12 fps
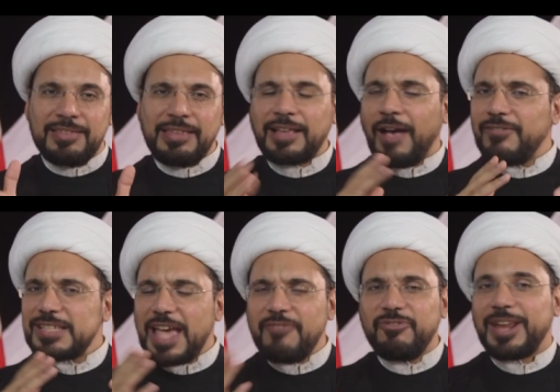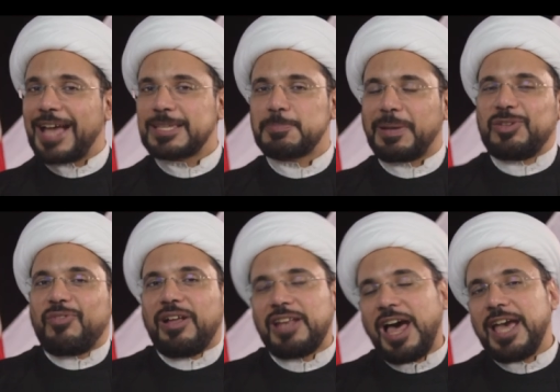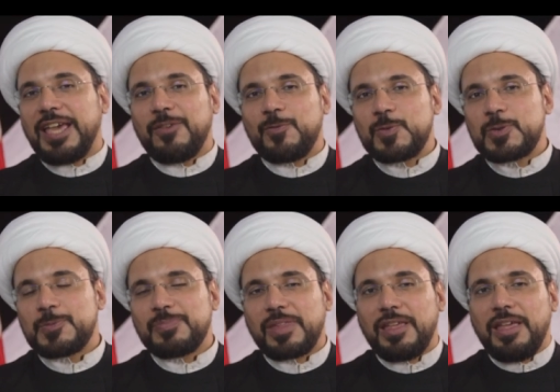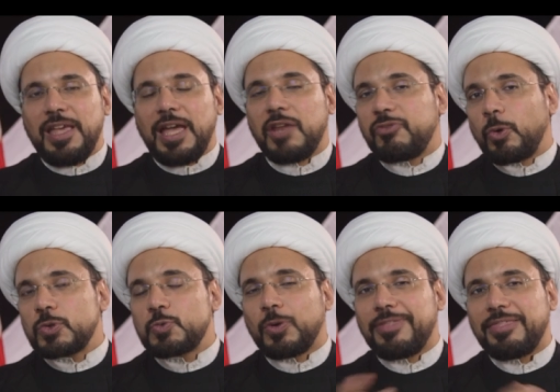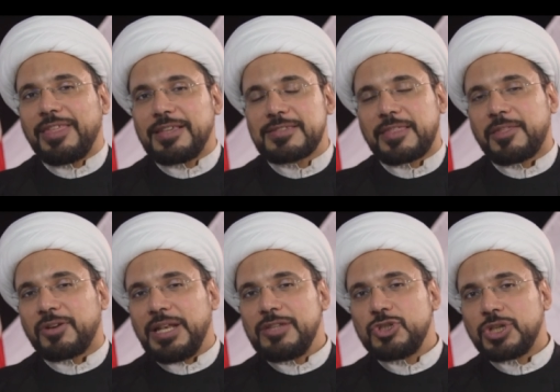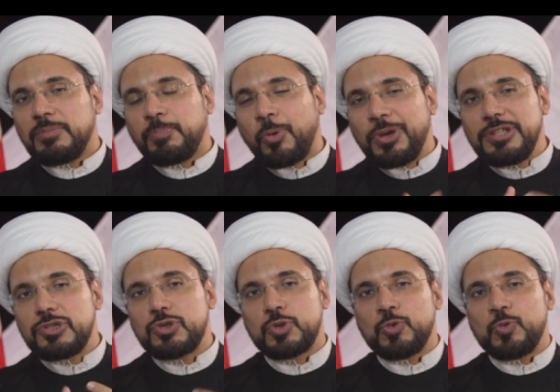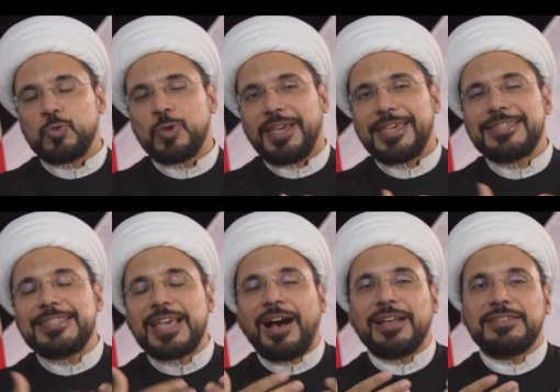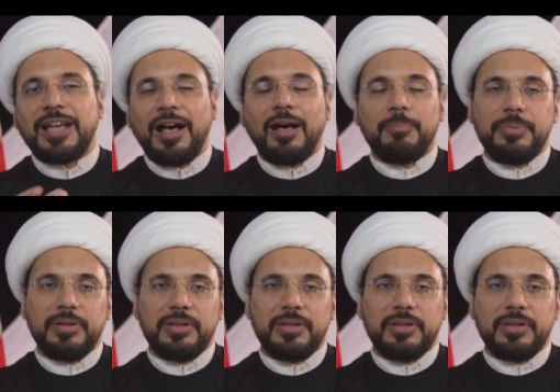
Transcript: that covers every aspect of our lives. And of course, one of the things that the religion points to is the adab,